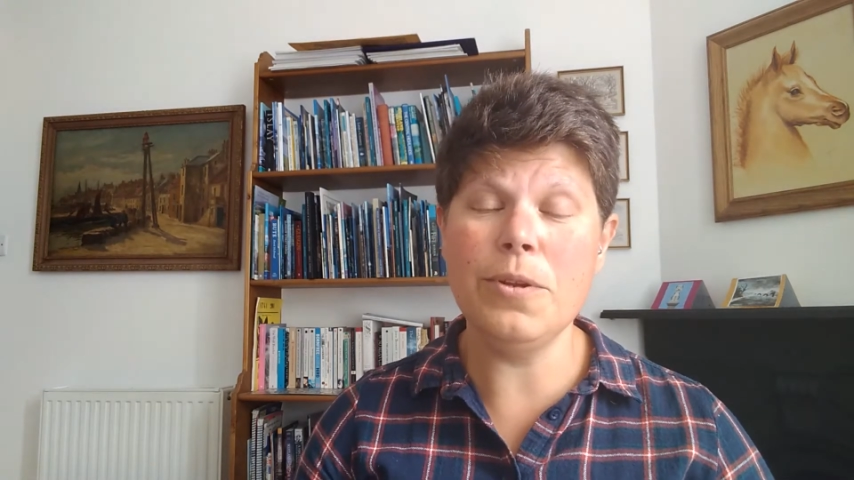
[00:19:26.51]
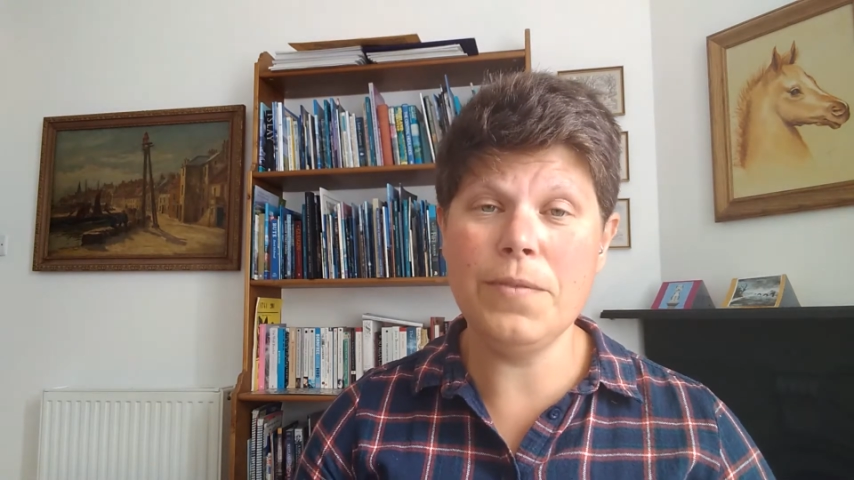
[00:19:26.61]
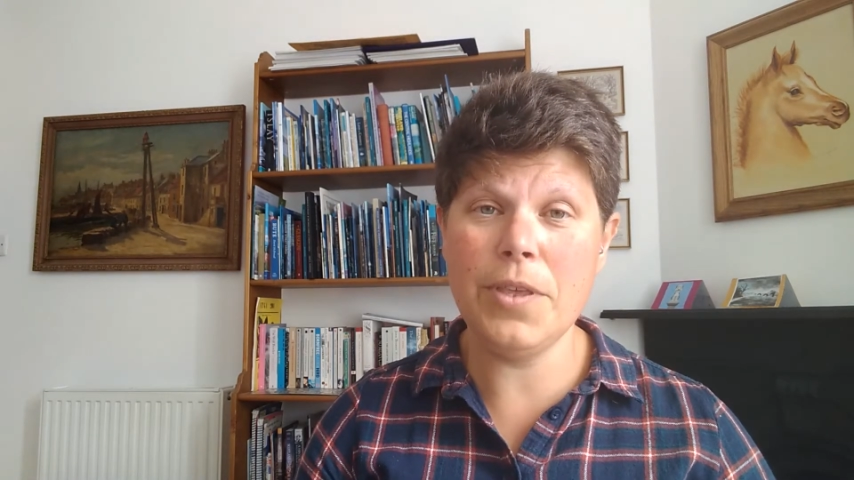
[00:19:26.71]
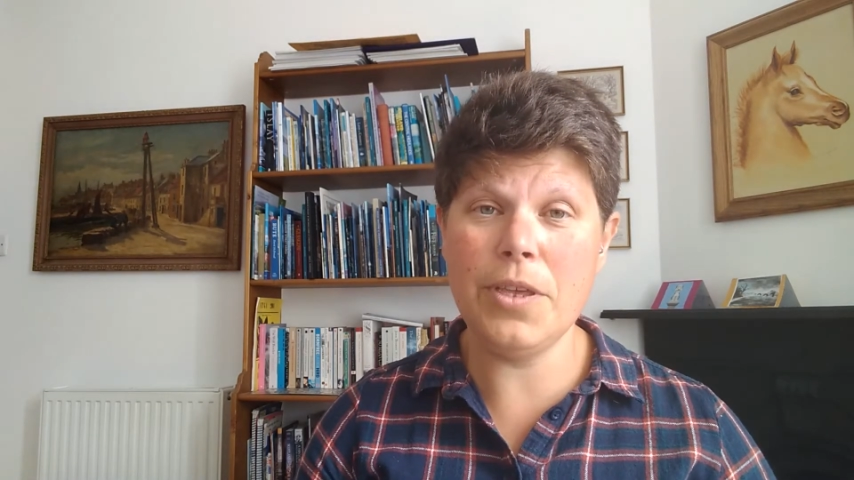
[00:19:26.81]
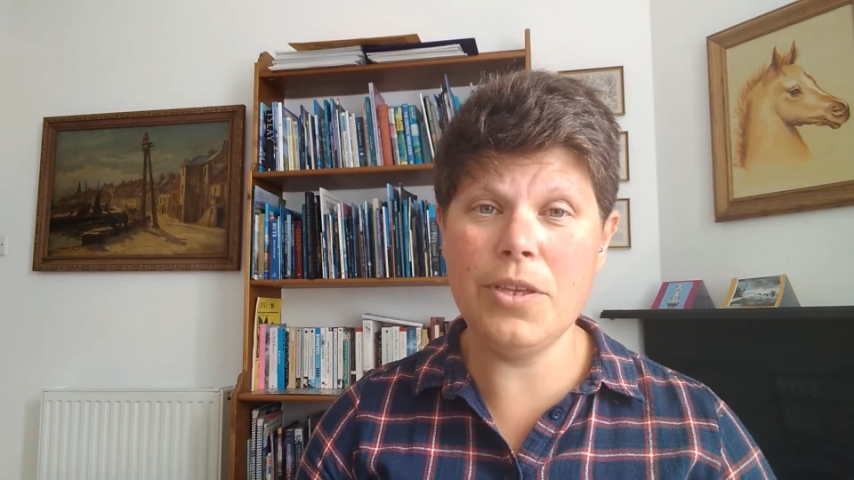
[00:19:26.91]

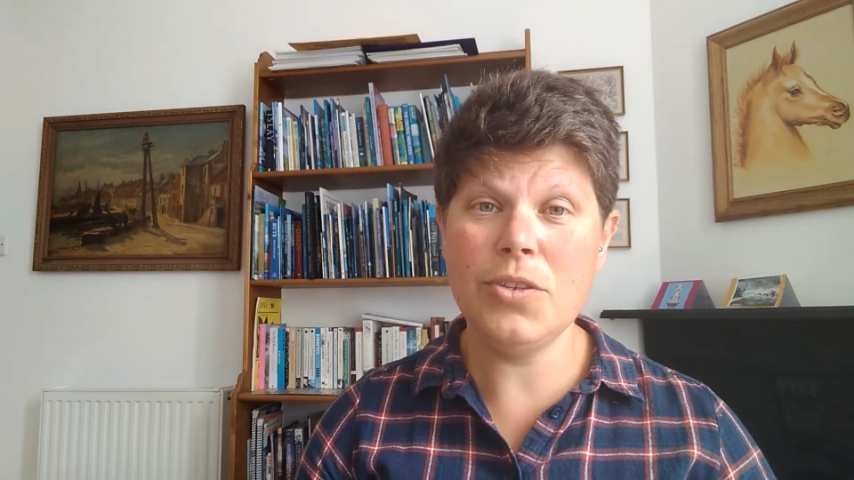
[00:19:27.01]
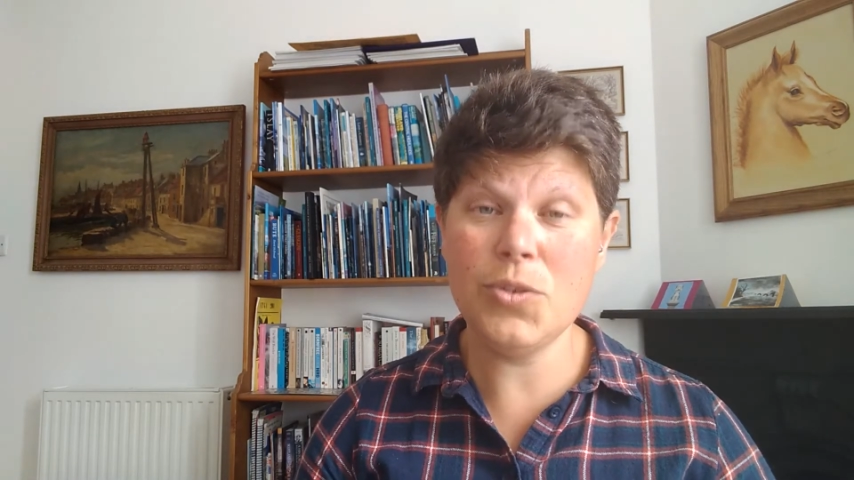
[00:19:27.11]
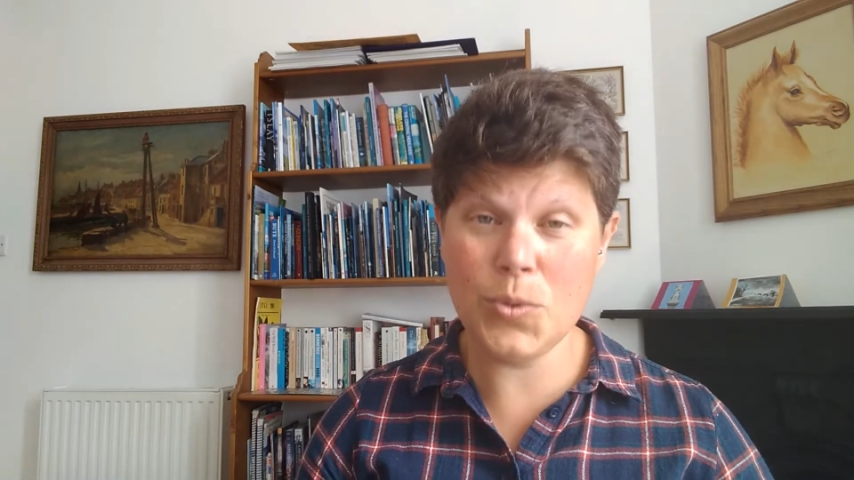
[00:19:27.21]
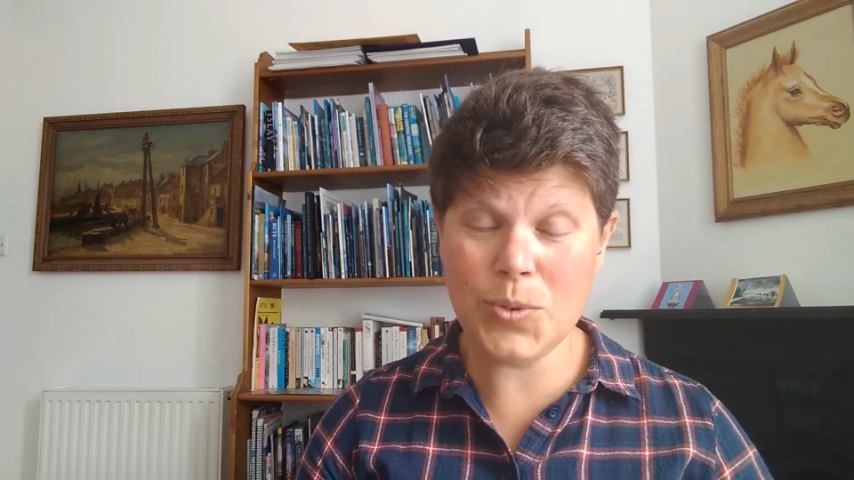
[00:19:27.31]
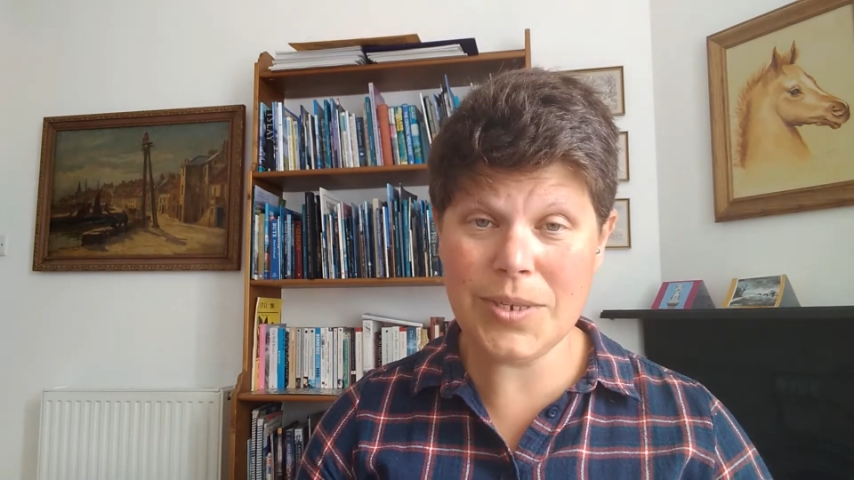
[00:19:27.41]
of the
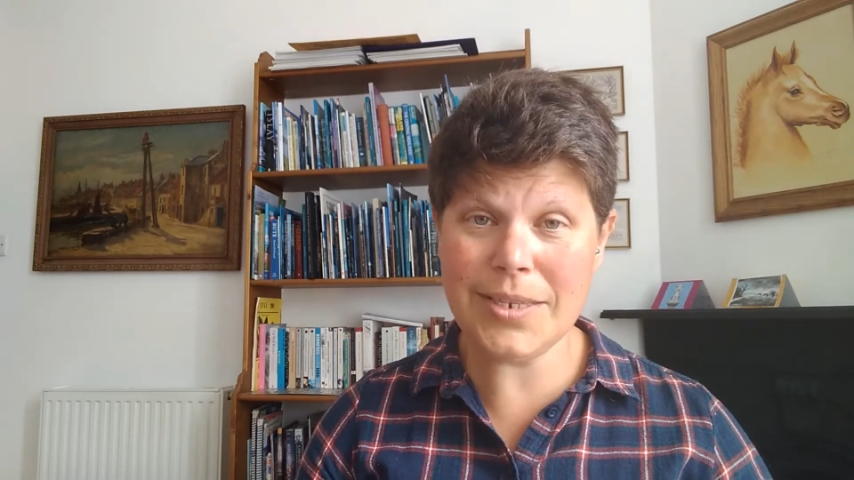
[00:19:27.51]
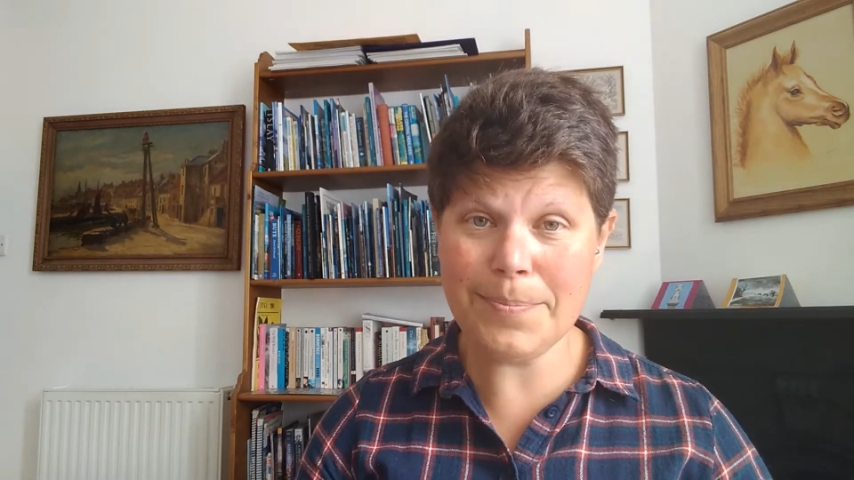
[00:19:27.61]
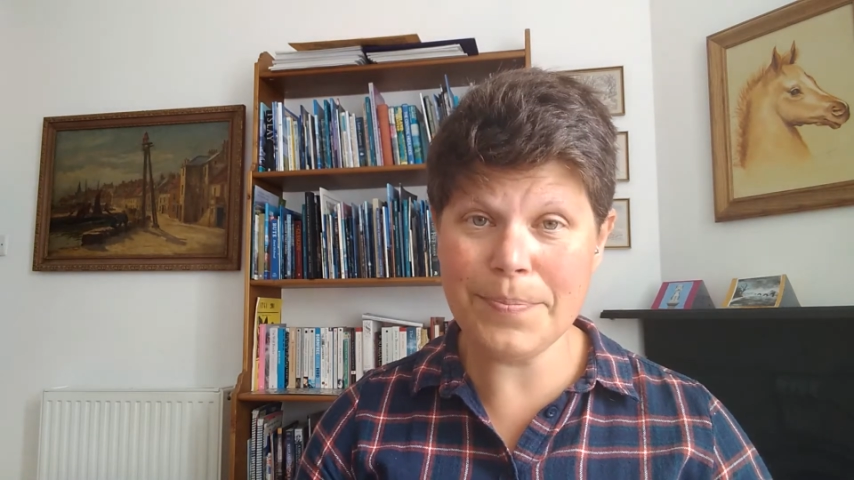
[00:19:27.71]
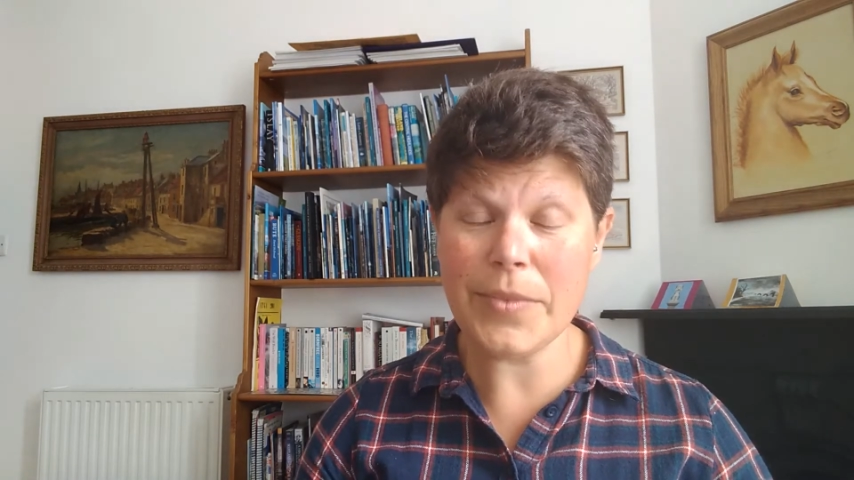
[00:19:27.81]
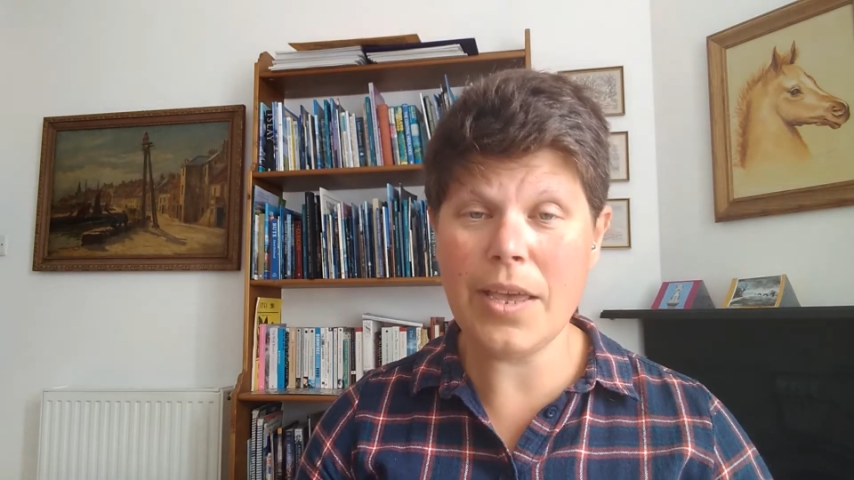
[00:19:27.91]
sources